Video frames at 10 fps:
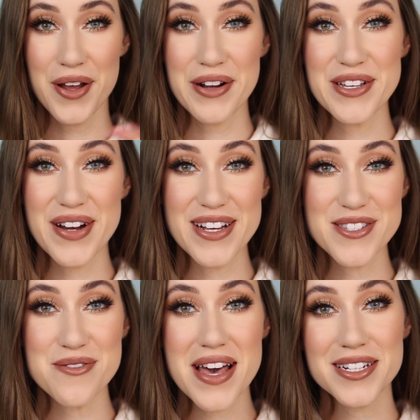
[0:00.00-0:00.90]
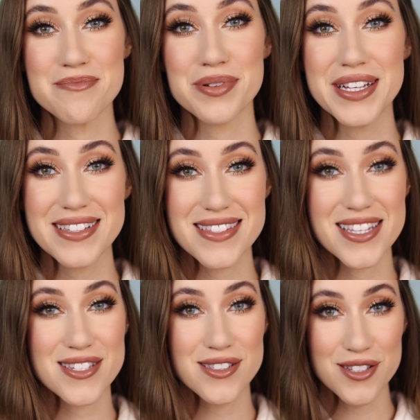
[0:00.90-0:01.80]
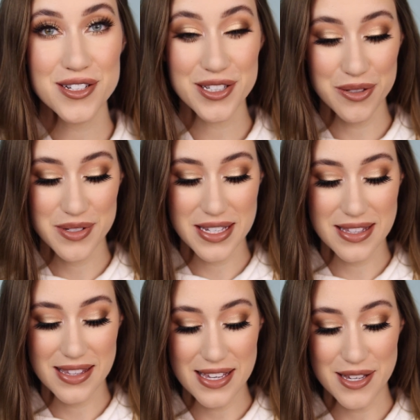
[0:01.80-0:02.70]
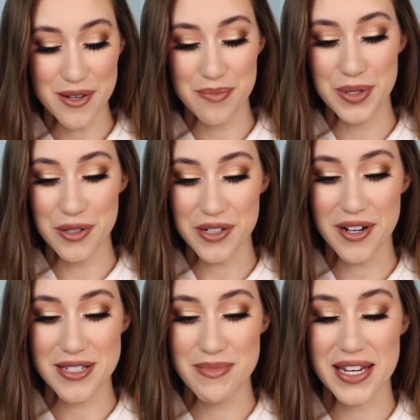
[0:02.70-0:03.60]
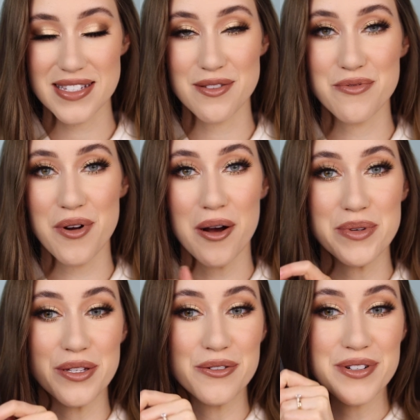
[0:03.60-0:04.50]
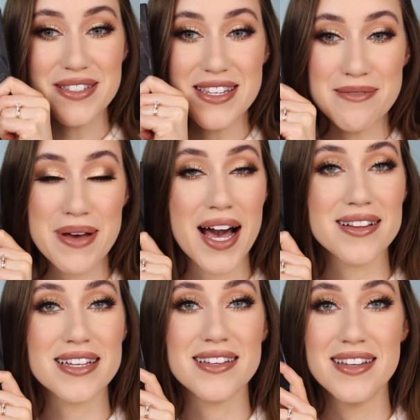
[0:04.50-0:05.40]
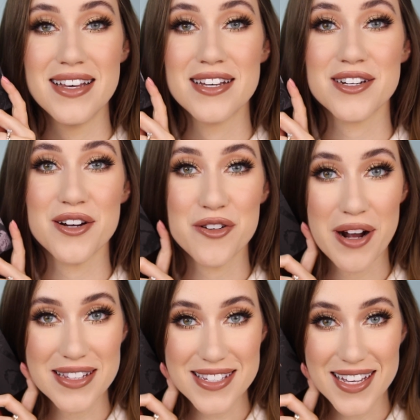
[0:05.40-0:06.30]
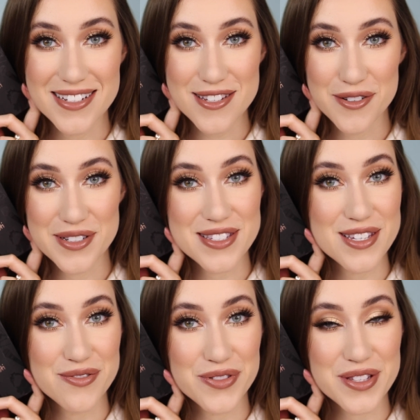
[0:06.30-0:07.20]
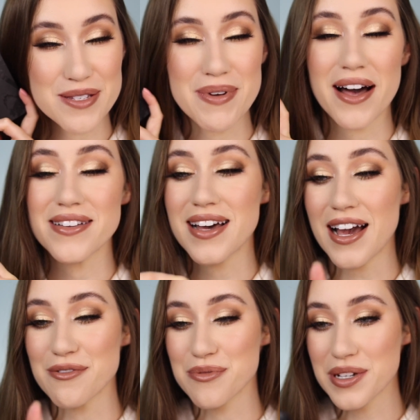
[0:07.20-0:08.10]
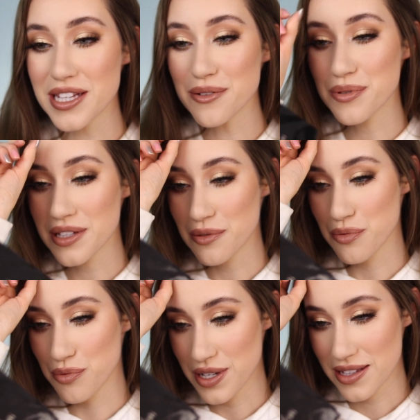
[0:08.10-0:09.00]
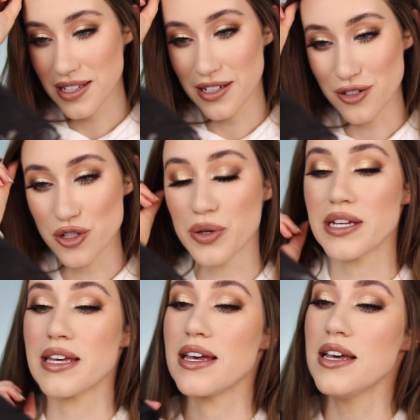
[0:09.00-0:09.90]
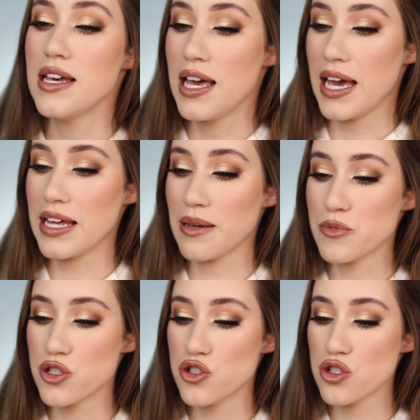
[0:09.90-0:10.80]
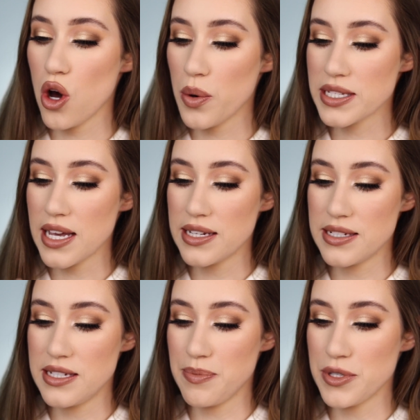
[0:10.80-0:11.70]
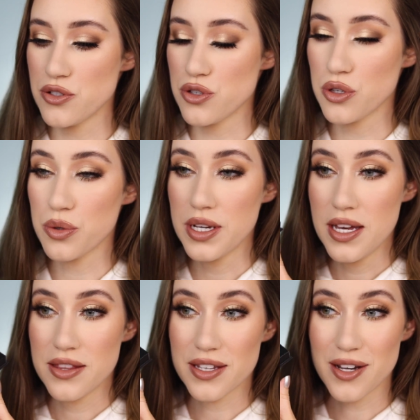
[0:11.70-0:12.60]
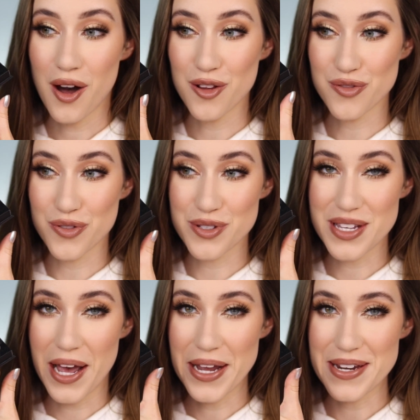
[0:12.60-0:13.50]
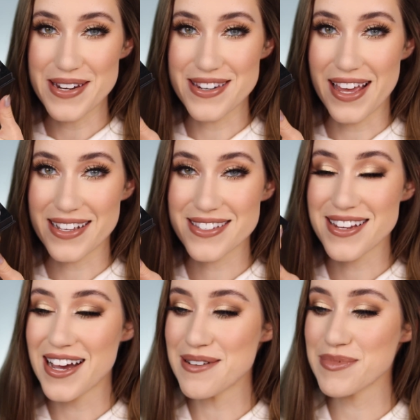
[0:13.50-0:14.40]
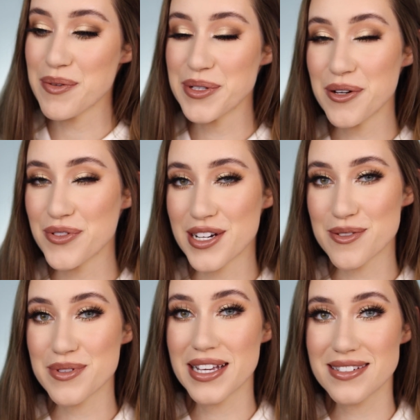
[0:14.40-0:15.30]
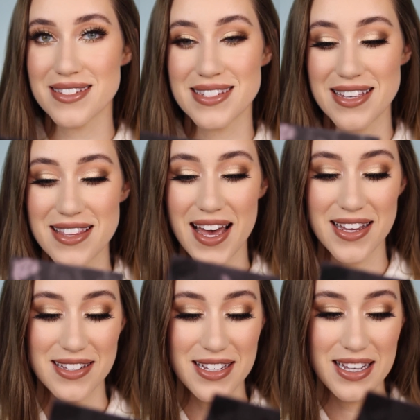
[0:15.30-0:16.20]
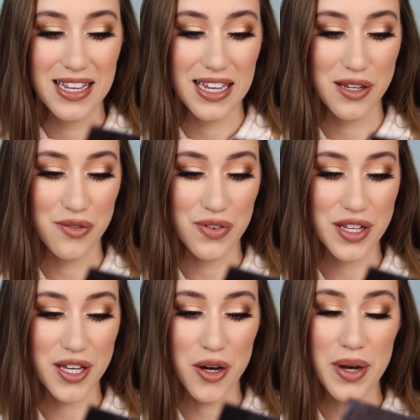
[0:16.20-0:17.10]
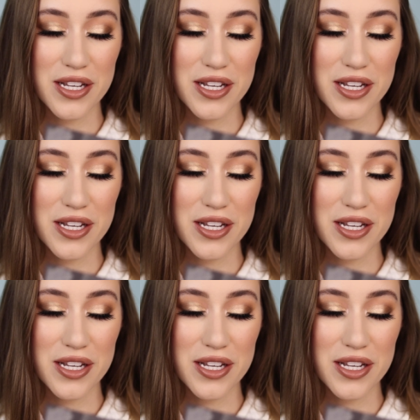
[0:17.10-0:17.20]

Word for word: All right, you guys, so that completes this look using the PÜR Cosmetics and RawBeauty Kristi palette. Congrats again to Kristi for this palette. I really, really, really enjoyed it. And I'm so excited to dip into the colorful side next time. Let me know if you guys would like to see that in a video.